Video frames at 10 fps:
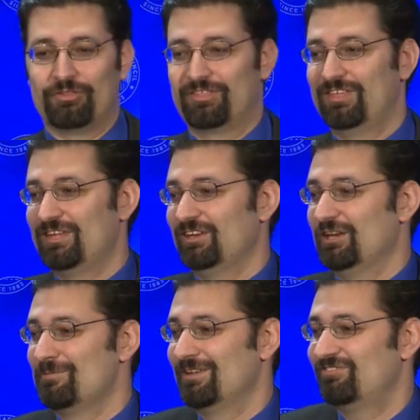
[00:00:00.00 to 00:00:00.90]
They think you need
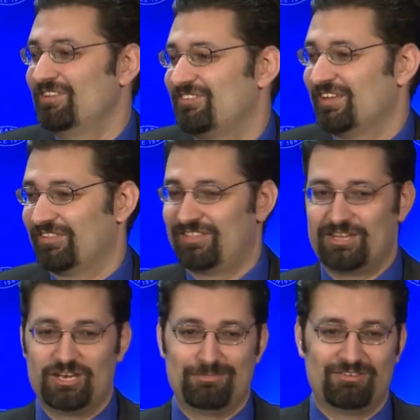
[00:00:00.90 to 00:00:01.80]
to be sentient. They think
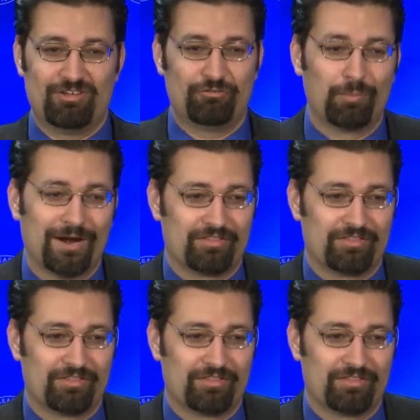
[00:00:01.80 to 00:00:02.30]
you need to be self-aware.